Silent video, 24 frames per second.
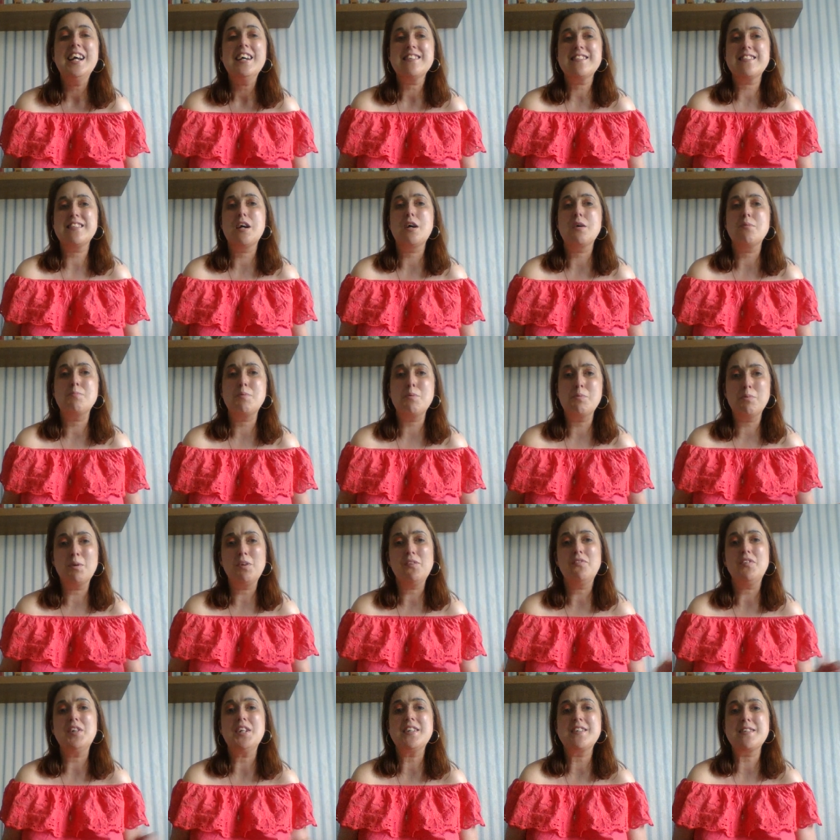So I'll be
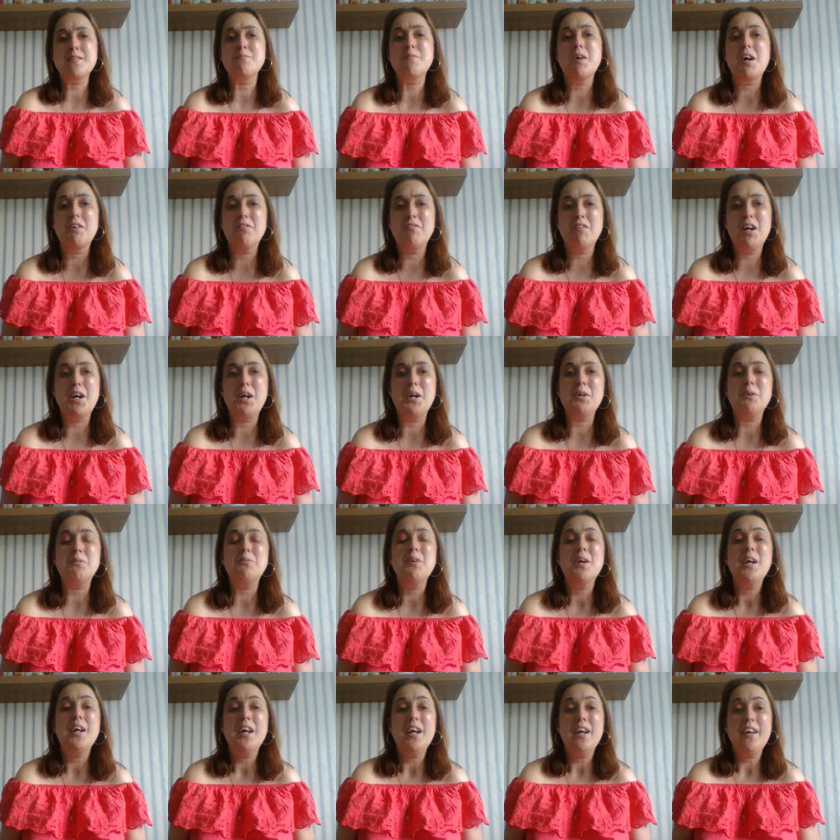with you tomorrow.
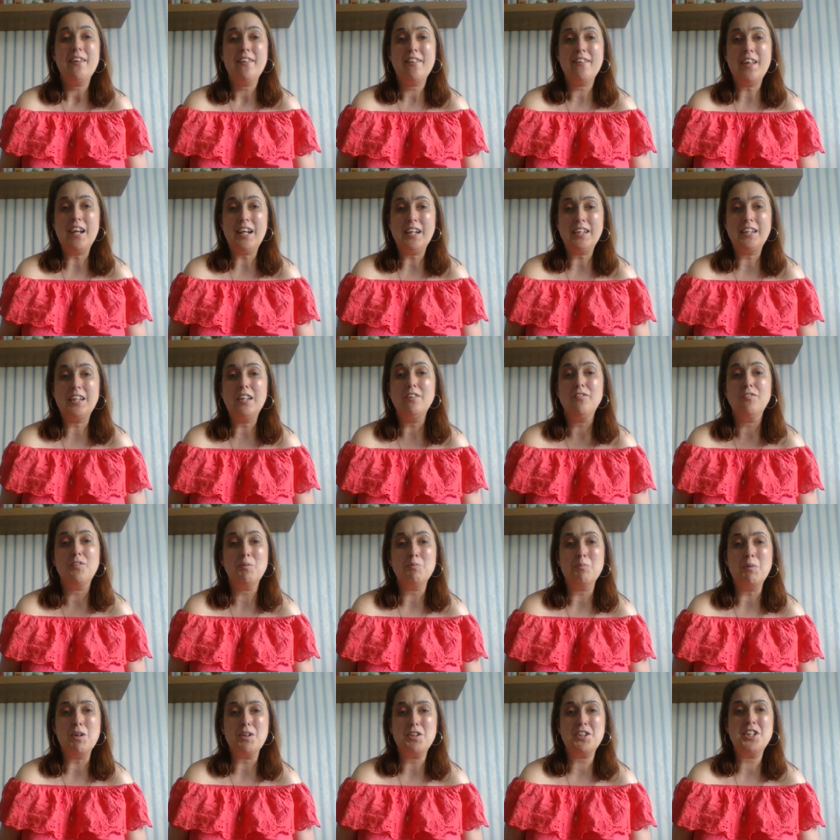Thank you for
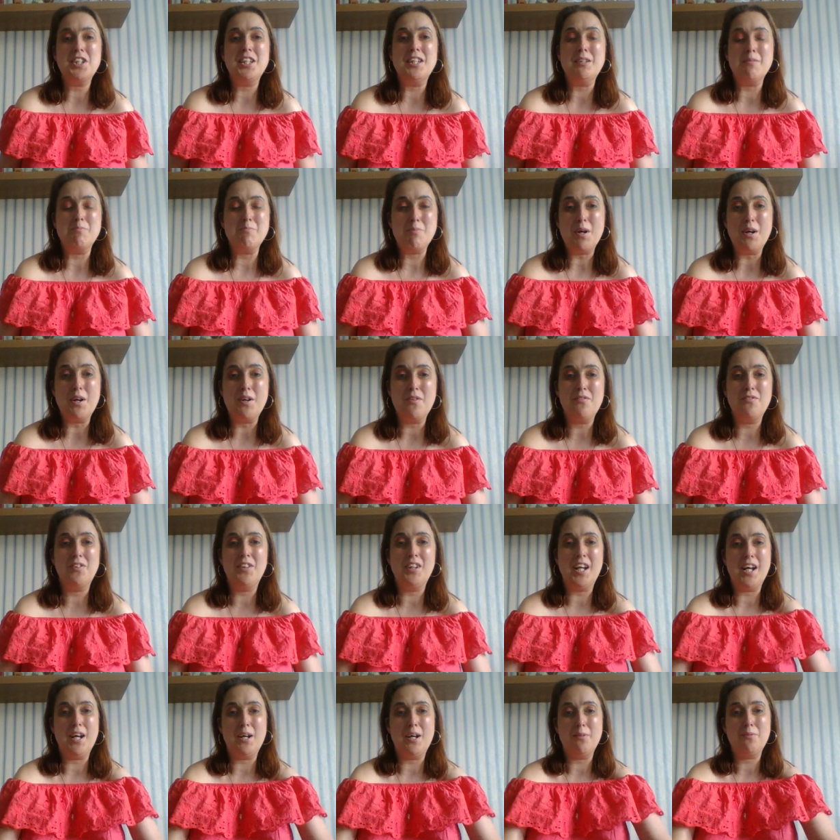watching, and bye for
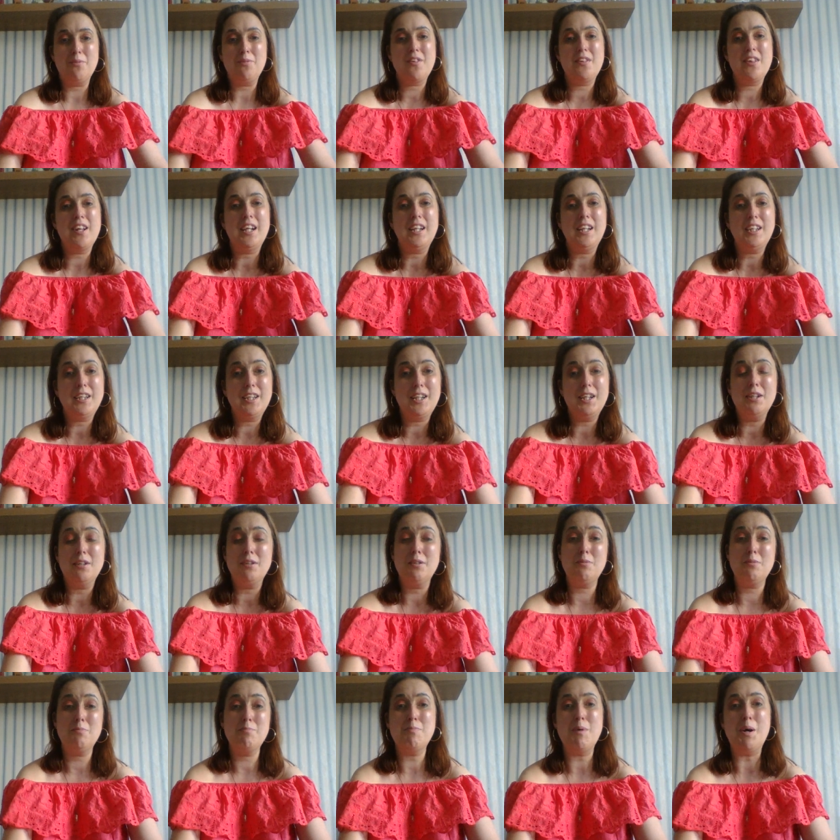now. Thank
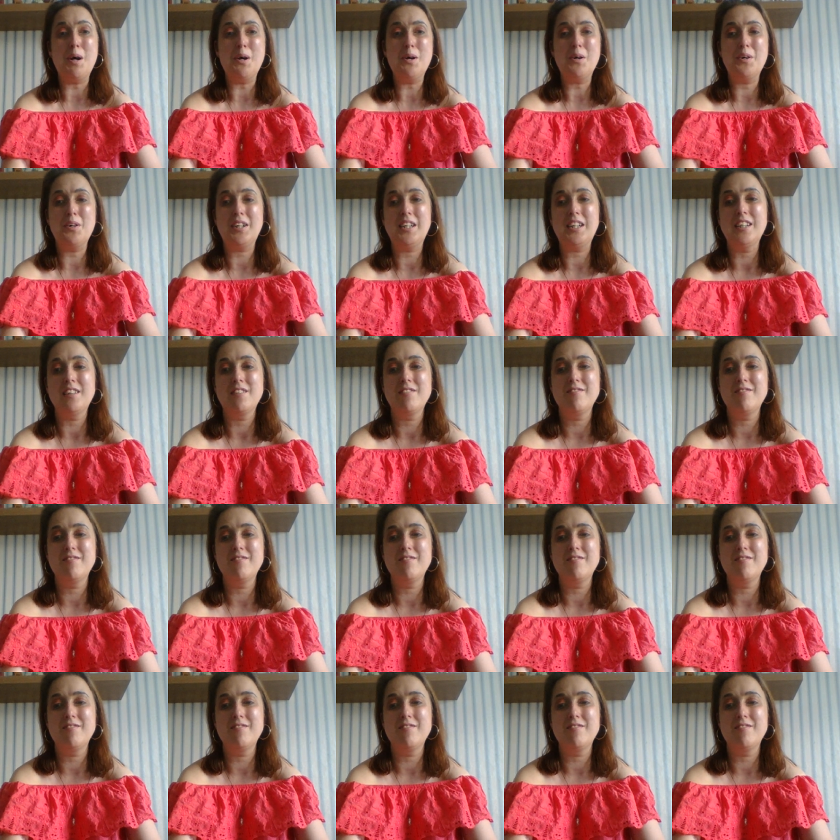you. Bye.